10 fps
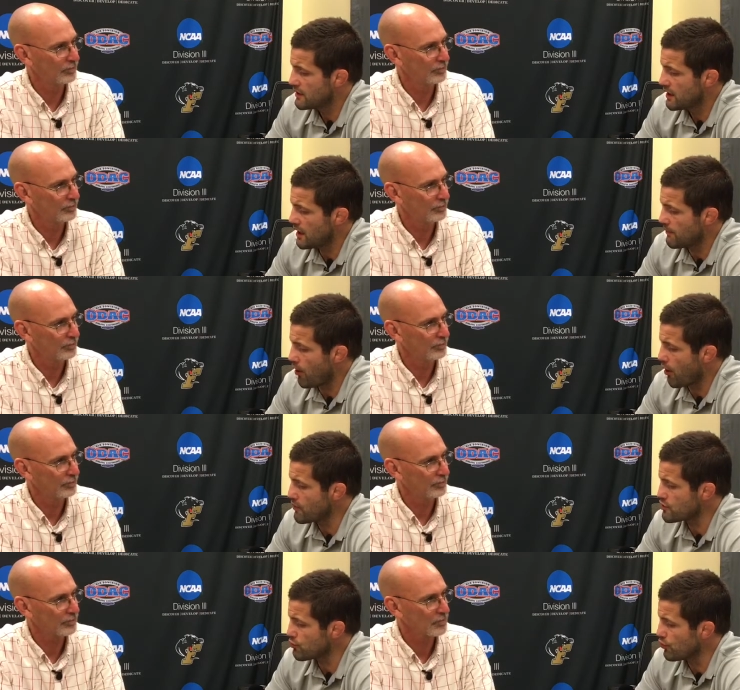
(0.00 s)
Speaker 1: um,
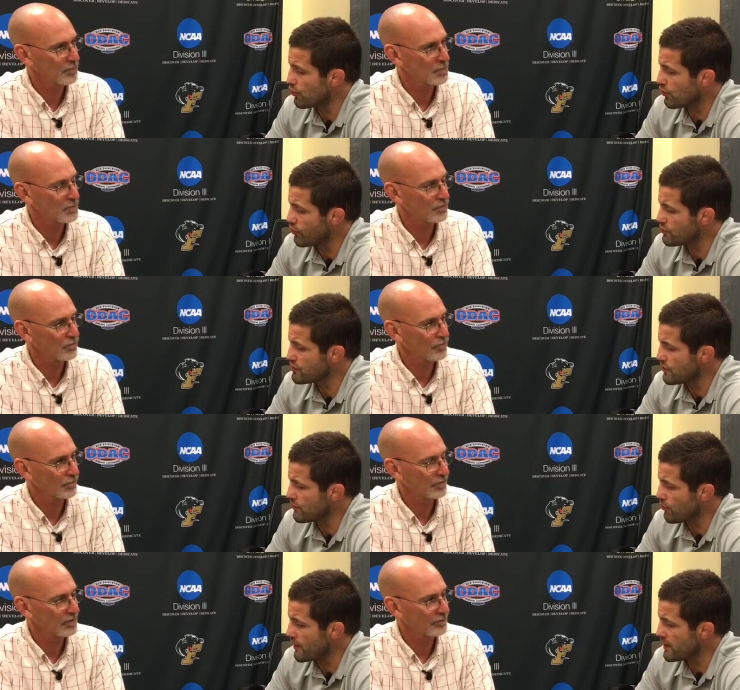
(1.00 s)
always real close to,
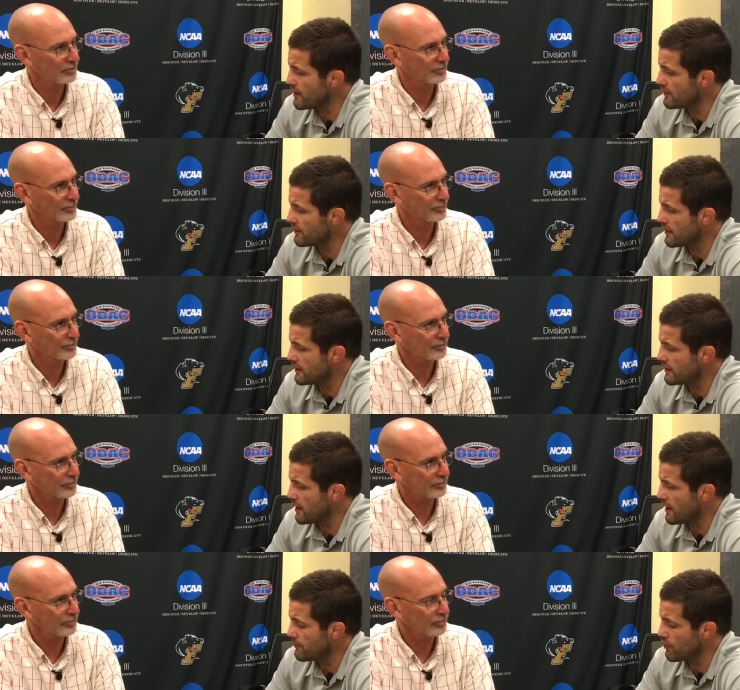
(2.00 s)
to winning it. And, and
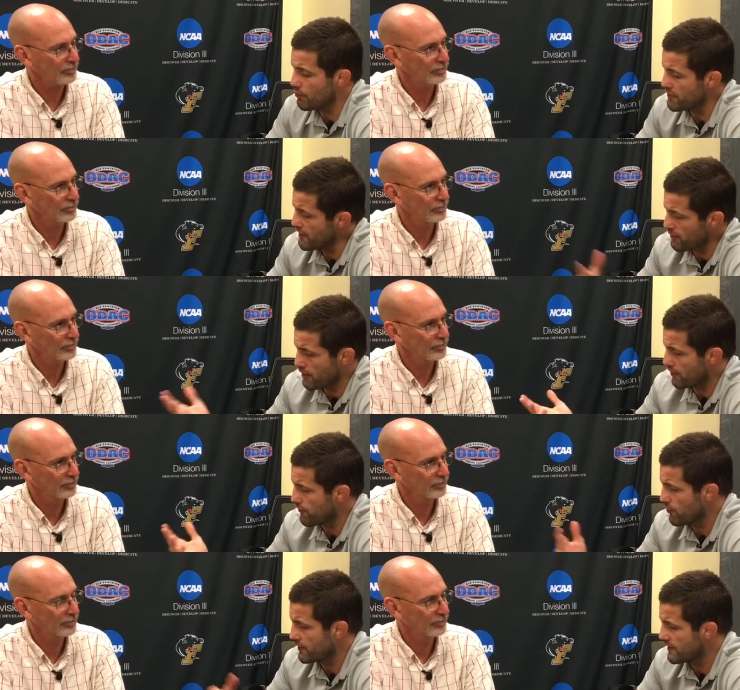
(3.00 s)
uh, you know, one thing I
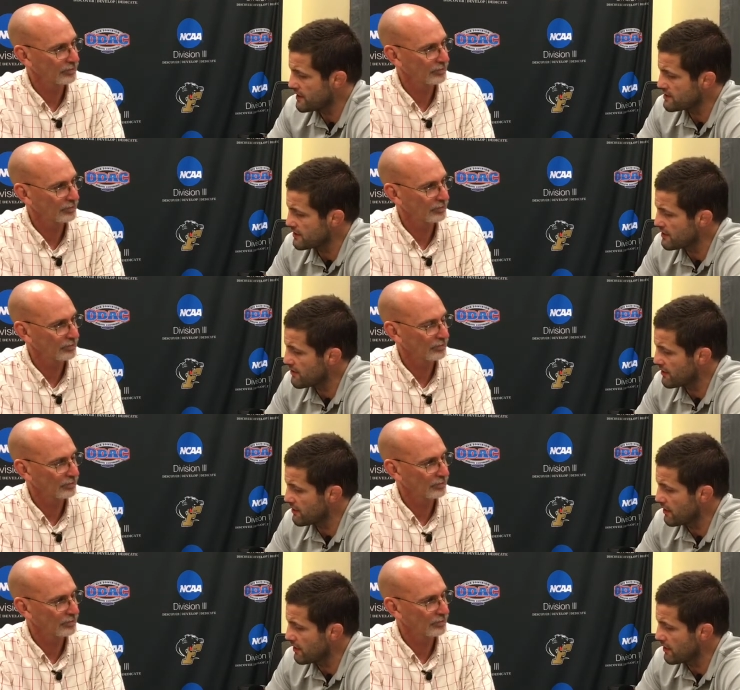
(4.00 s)
look for in kids is kids that are